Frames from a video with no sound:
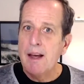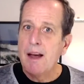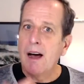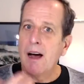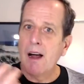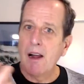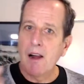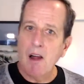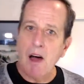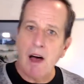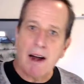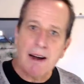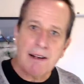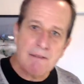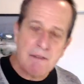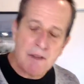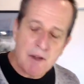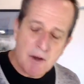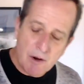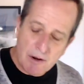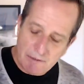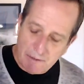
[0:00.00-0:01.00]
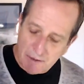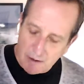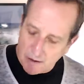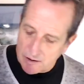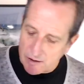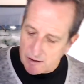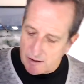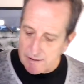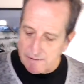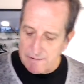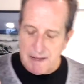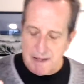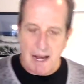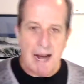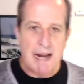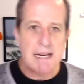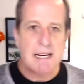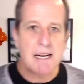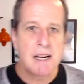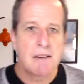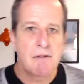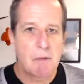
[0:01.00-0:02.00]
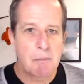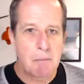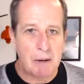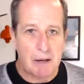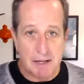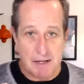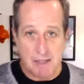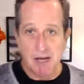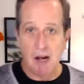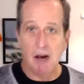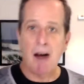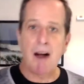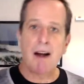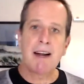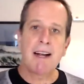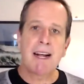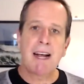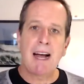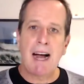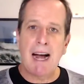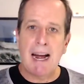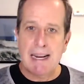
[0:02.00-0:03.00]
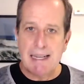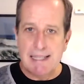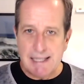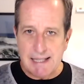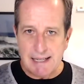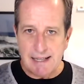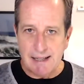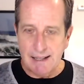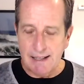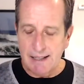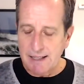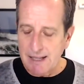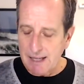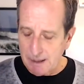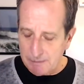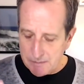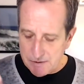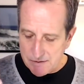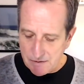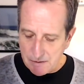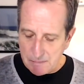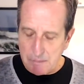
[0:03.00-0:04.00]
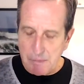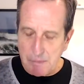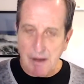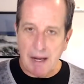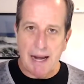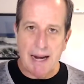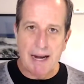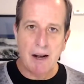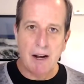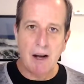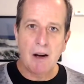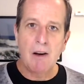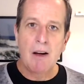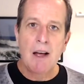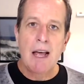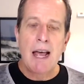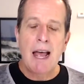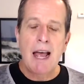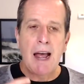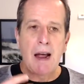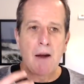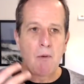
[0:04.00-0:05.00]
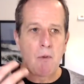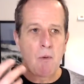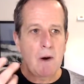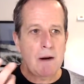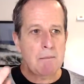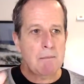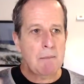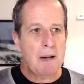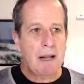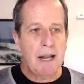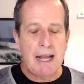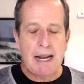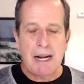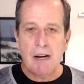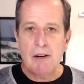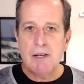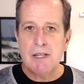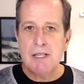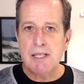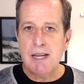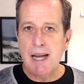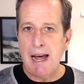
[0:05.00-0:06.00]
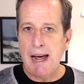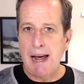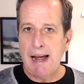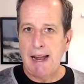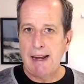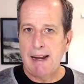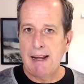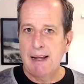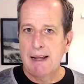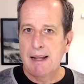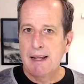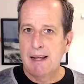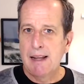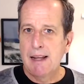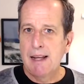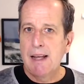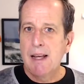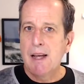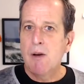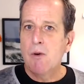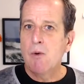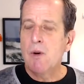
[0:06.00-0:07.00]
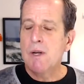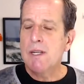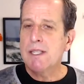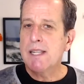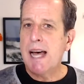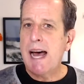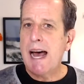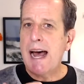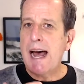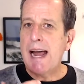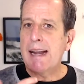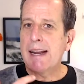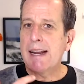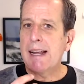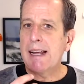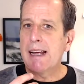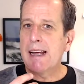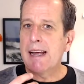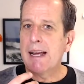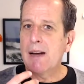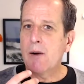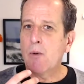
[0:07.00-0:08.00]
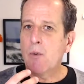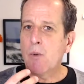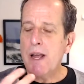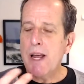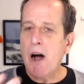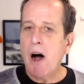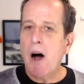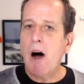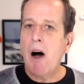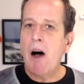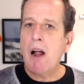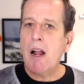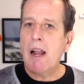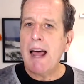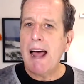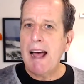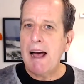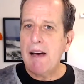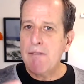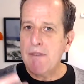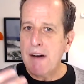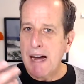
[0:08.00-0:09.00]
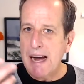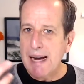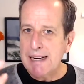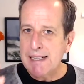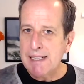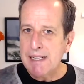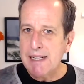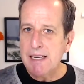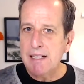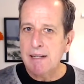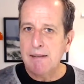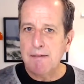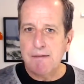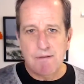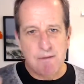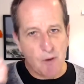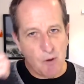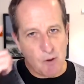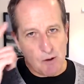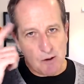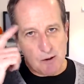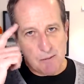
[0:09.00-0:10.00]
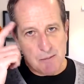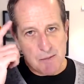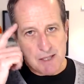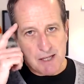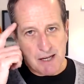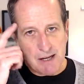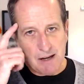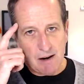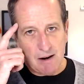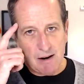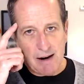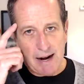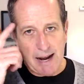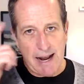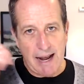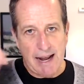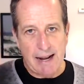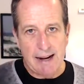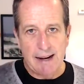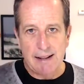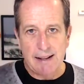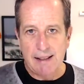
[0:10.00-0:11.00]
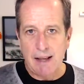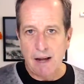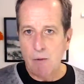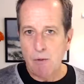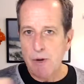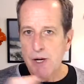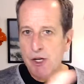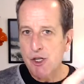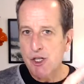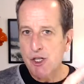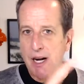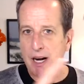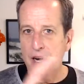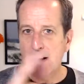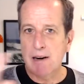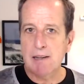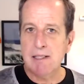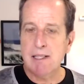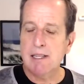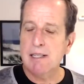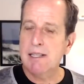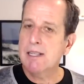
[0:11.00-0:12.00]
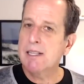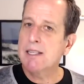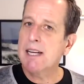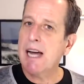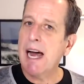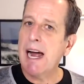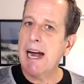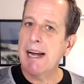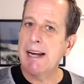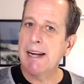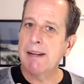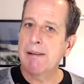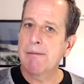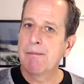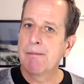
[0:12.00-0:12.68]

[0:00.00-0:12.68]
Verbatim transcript: A lot of you have heard of the idea of a Platonic ideal. It comes from Plato, and what Plato said was that we all have ideal forms in our head that we share as a society.